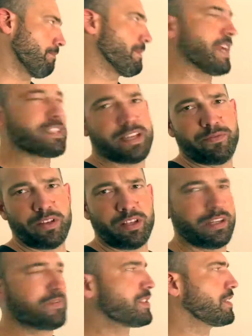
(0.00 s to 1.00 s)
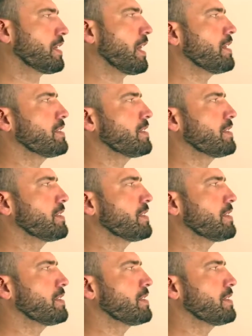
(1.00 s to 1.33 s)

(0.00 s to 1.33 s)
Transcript: max effort lifts, okay?